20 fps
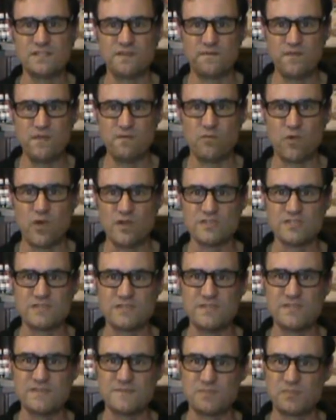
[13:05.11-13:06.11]
If you've watched
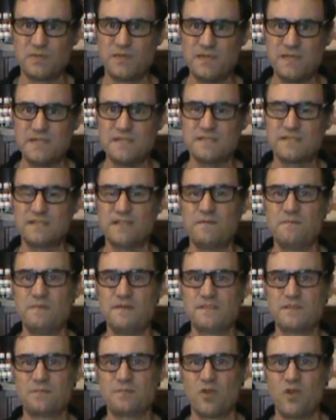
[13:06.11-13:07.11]
this, please leave me
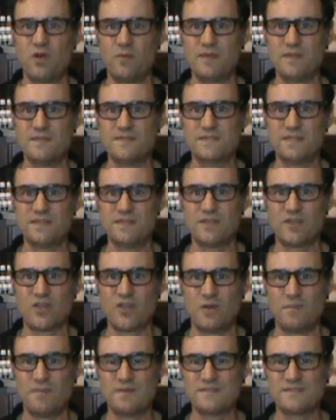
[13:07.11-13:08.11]
some comments in the
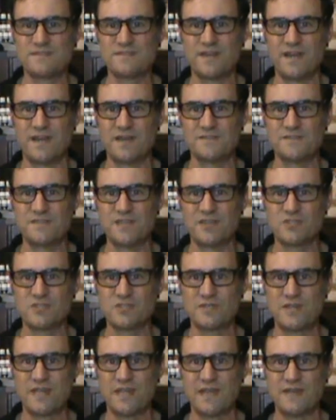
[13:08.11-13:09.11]
comments
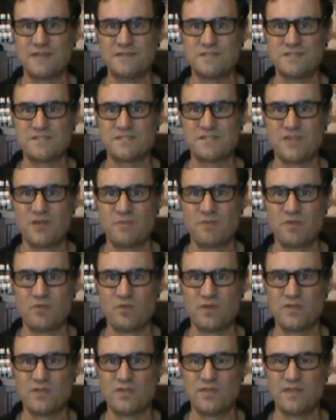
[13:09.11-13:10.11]
section, and just tell me
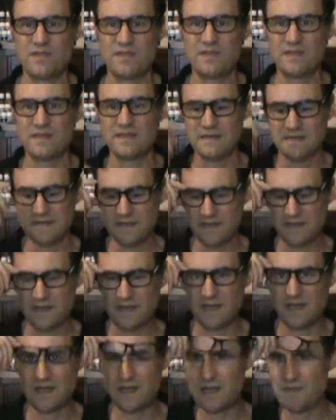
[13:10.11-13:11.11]
what you think
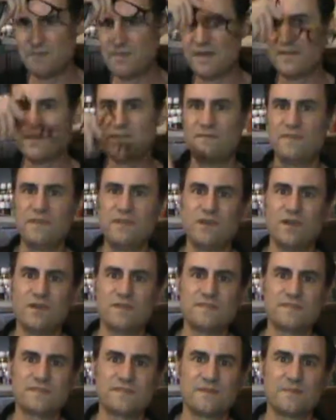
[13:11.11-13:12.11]
about the
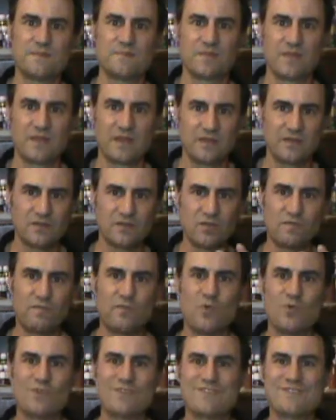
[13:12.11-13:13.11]
videos. Look
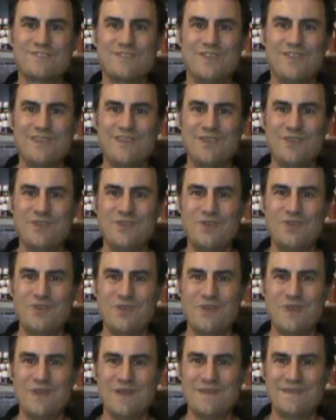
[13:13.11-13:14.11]
forward to seeing
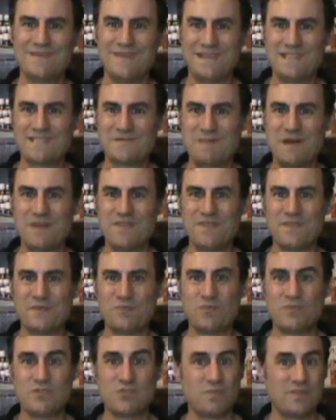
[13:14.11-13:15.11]
you next month,
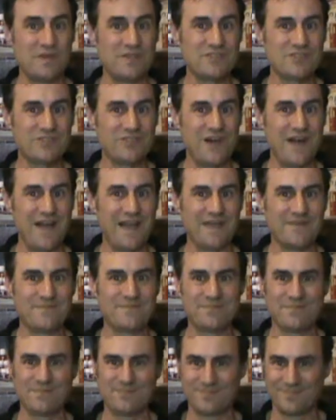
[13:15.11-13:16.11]
which will be July.
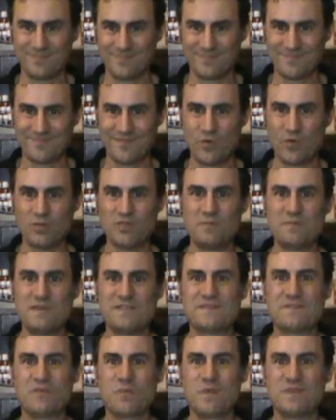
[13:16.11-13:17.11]
All the
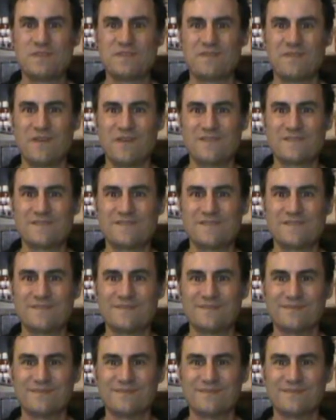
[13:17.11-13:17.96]
best for winter, folks.